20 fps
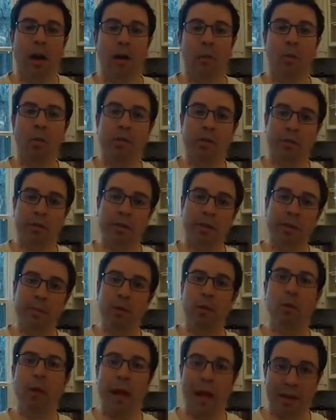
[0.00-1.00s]
with your
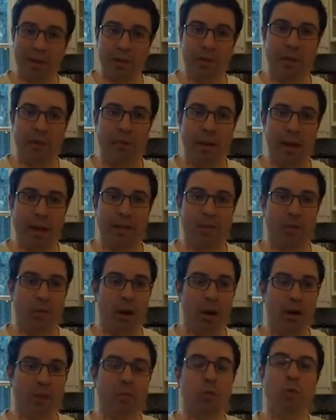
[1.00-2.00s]
typical extra fast
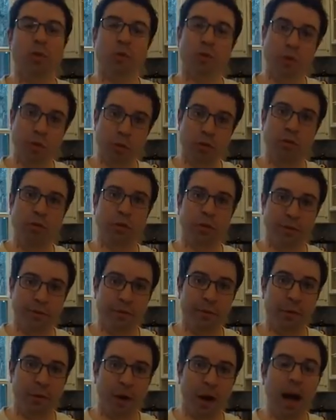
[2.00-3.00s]
rods, which you use
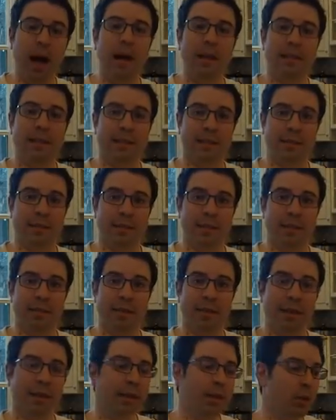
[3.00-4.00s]
for high sensitivity,